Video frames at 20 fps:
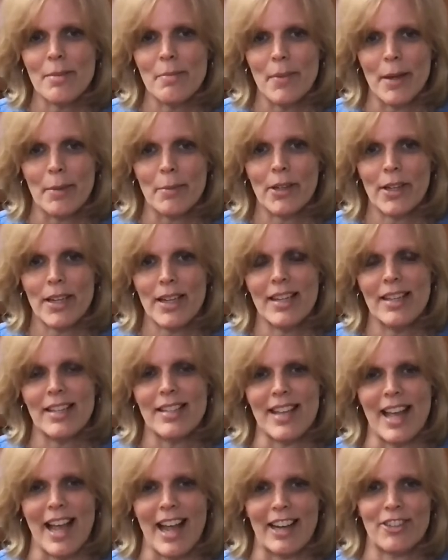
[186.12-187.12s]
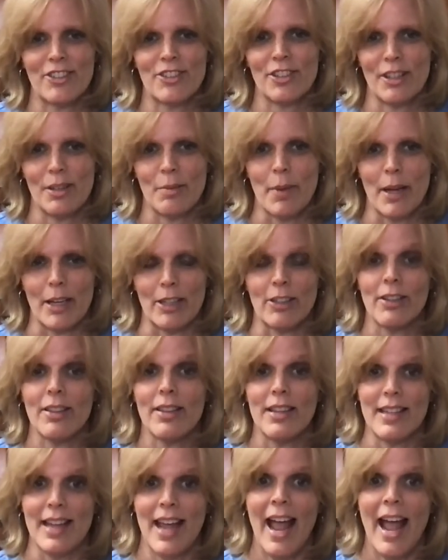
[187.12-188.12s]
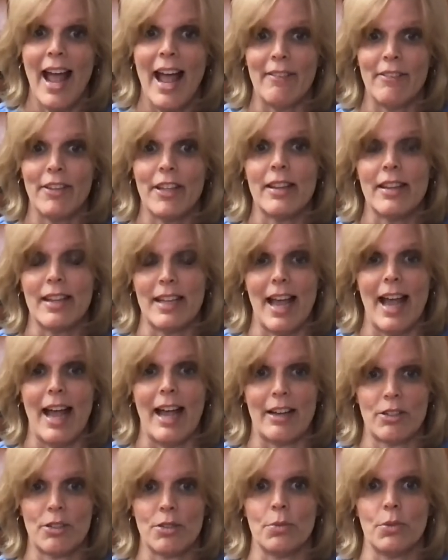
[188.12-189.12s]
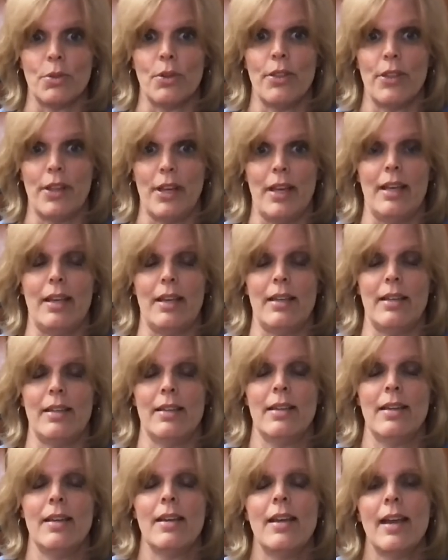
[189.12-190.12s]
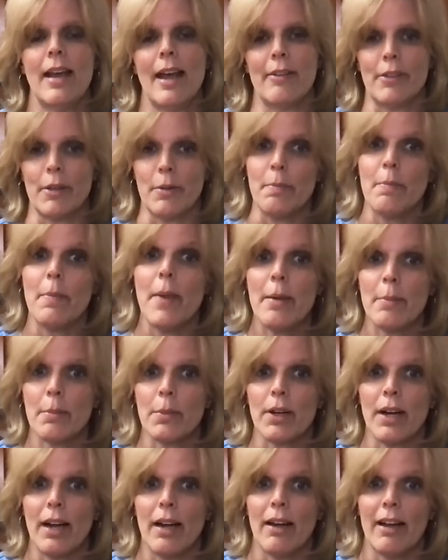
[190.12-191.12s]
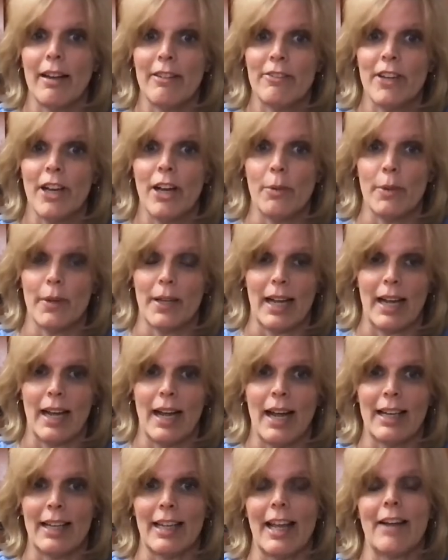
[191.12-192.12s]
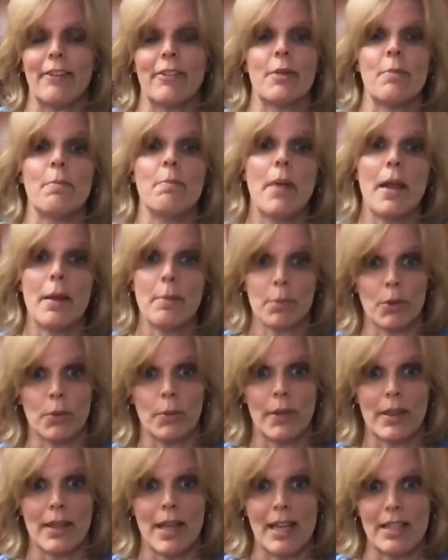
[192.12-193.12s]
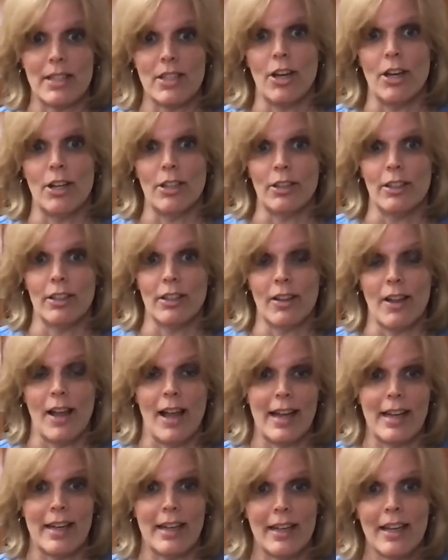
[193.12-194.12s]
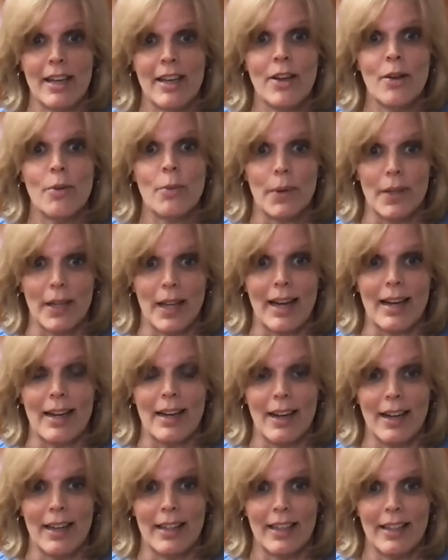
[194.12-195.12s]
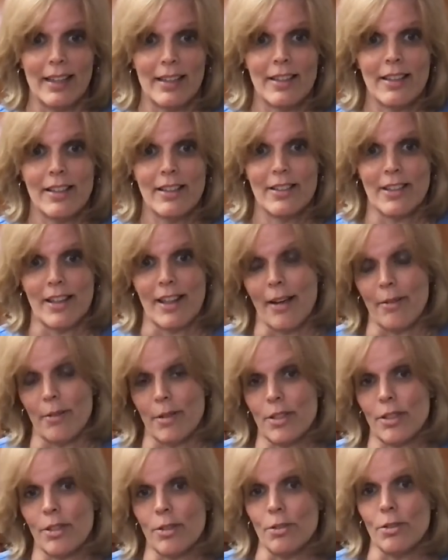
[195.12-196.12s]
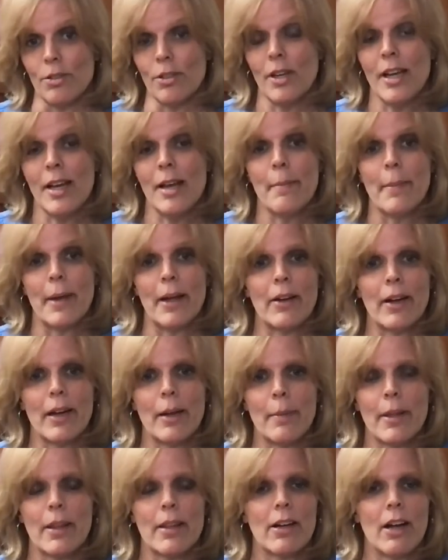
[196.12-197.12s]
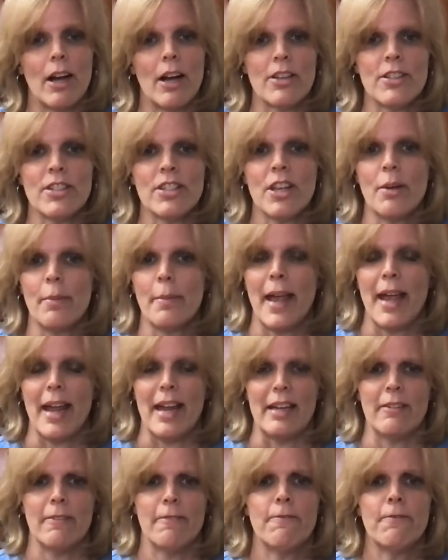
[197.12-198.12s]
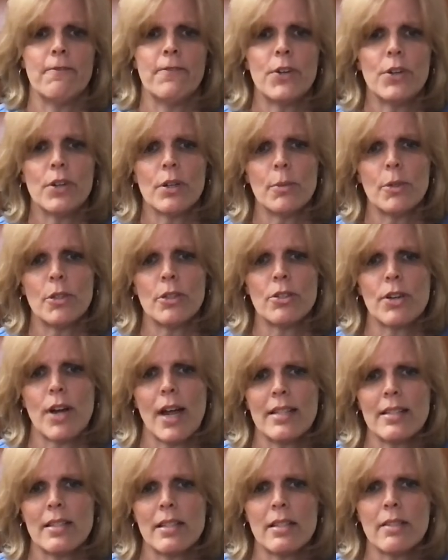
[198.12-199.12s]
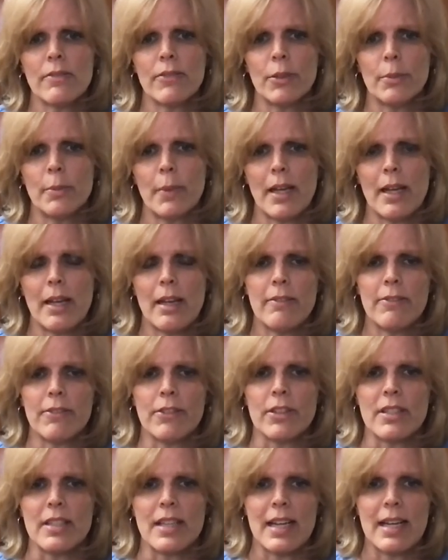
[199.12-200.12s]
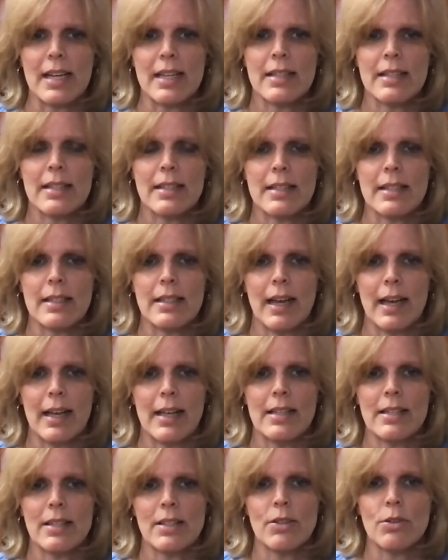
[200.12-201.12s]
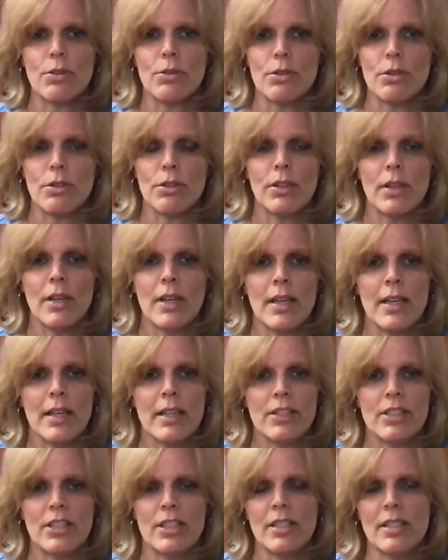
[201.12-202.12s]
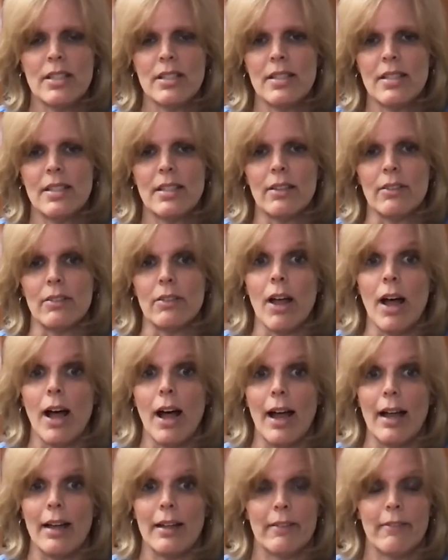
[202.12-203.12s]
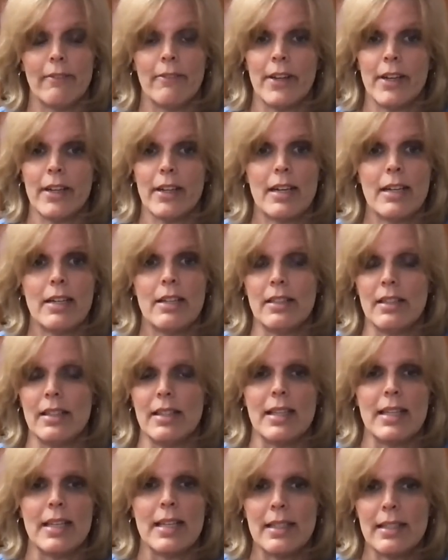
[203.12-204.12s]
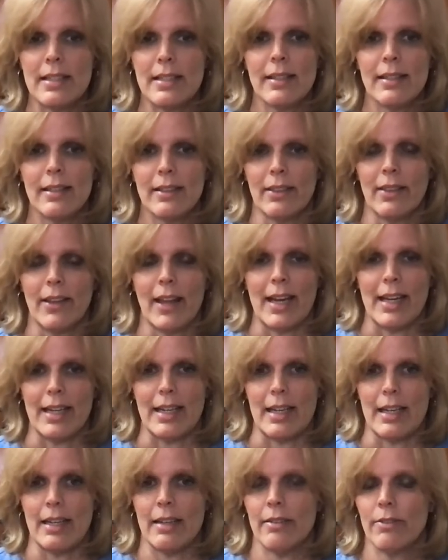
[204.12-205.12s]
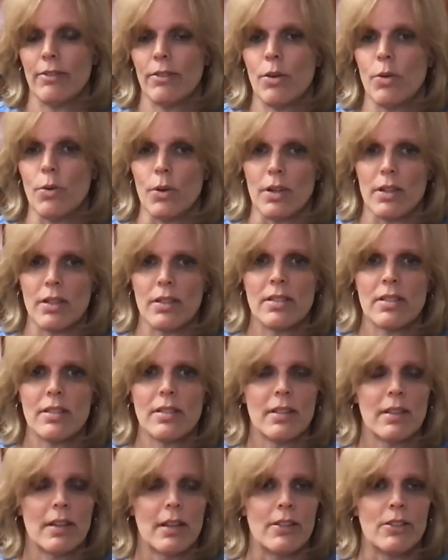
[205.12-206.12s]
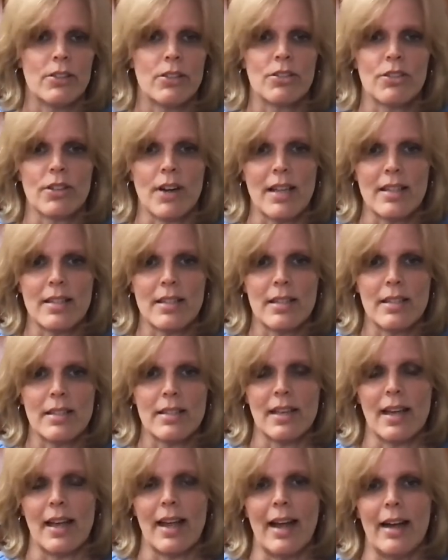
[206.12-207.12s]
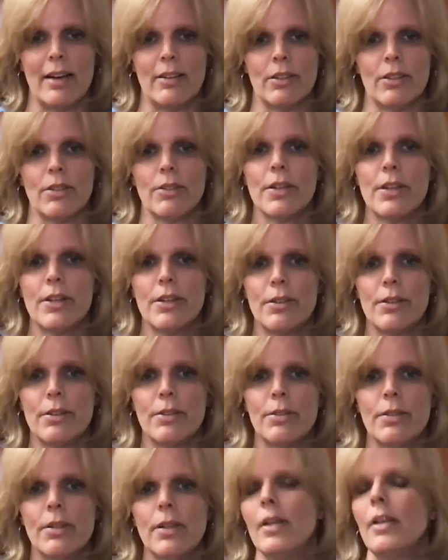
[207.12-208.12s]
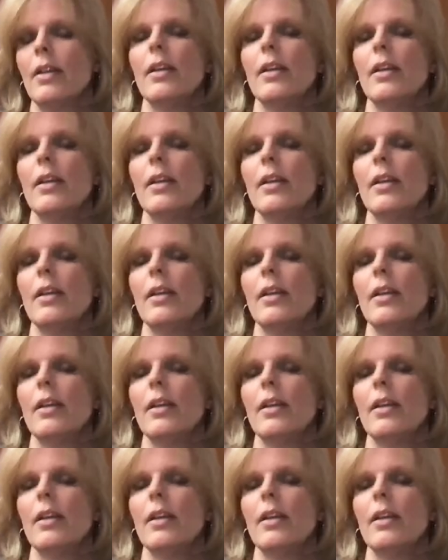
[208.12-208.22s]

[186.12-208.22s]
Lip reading: the memory is actually better than having the actual thing. I remember how I felt when I got it. I remember what that doll looked like when I got it. So that was cool. My grandmother also made formal dresses for me for dances in high school. She just did a lot. Very neat lady. Of course, those dresses I outgrew,